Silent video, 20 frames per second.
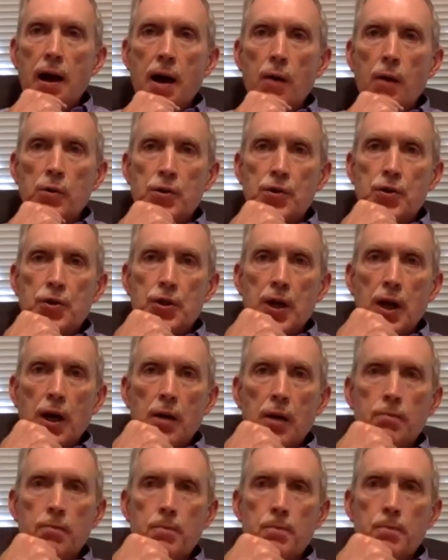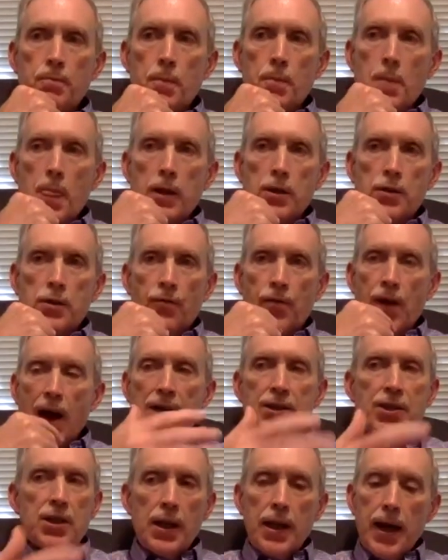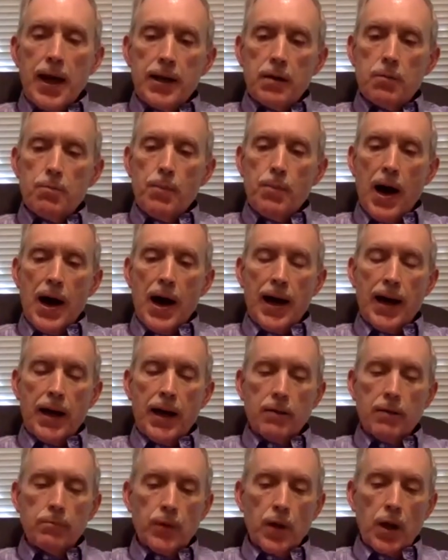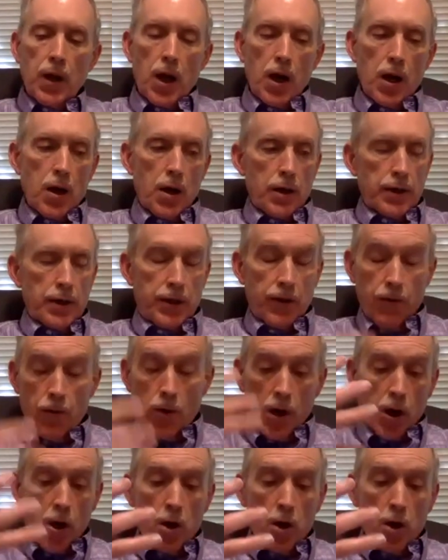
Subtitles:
I was fascinated by different